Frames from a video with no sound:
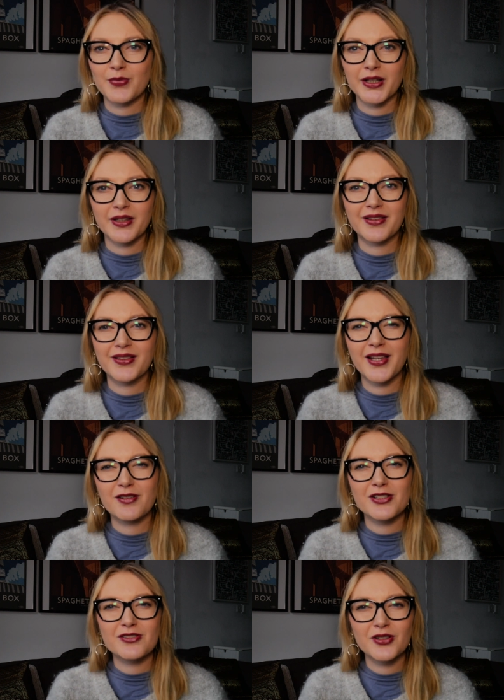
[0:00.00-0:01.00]
But
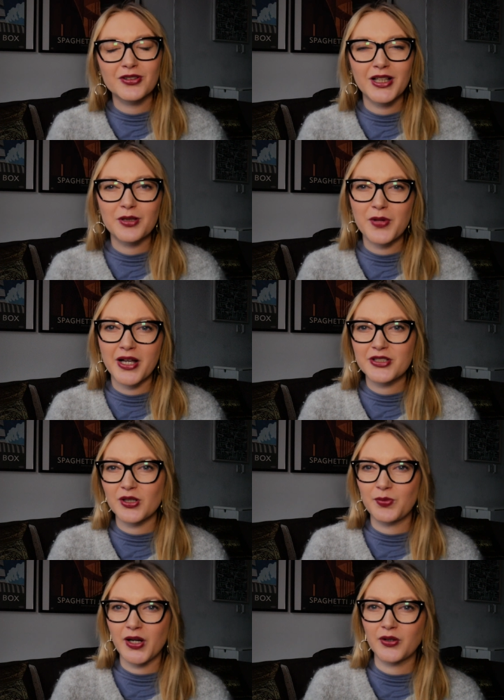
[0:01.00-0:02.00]
there is not that much
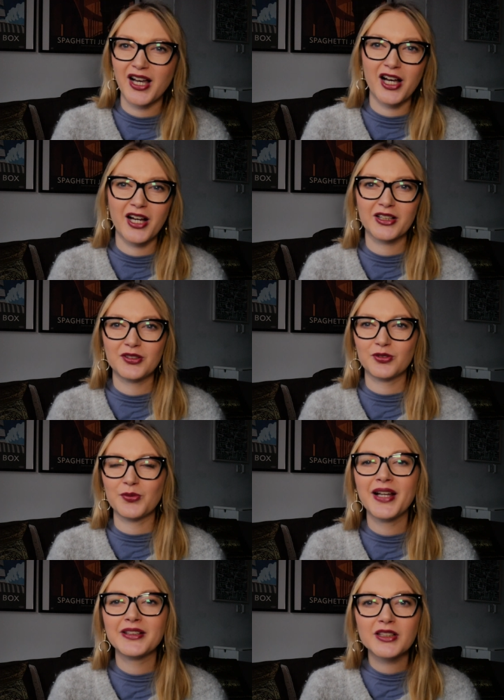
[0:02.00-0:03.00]
about art from
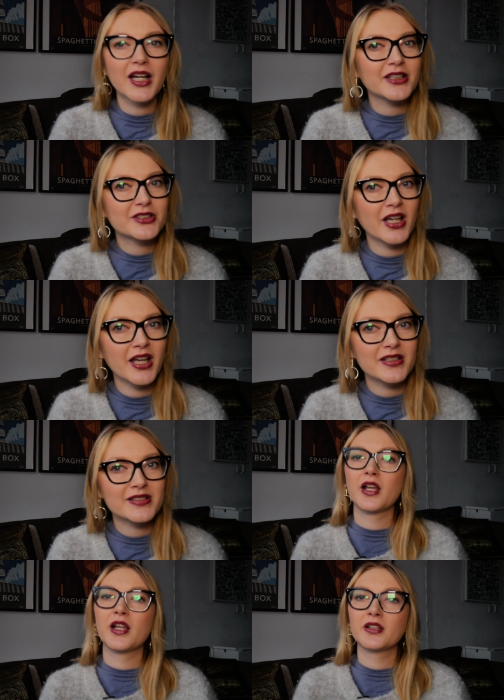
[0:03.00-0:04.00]
other
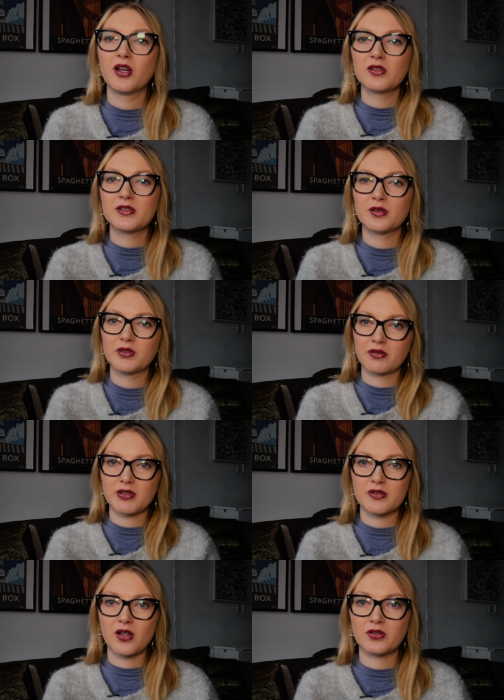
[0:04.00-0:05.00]
cultures, and also there
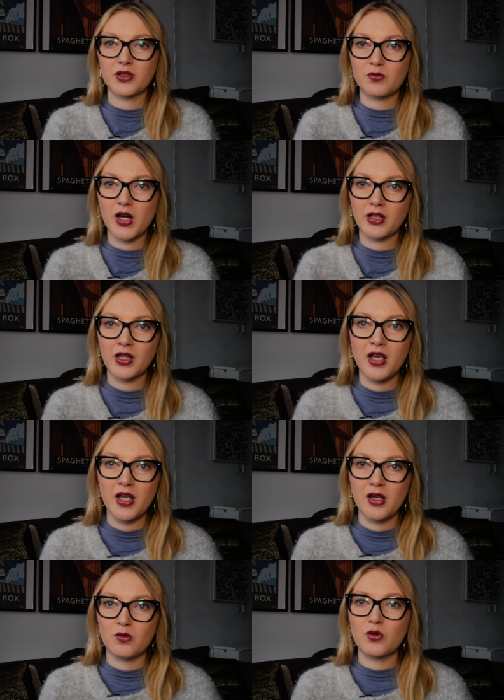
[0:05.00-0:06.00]
is only one
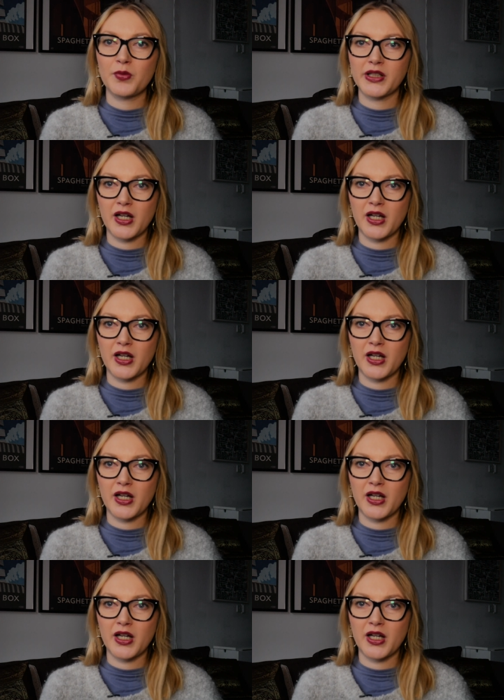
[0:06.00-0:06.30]
woman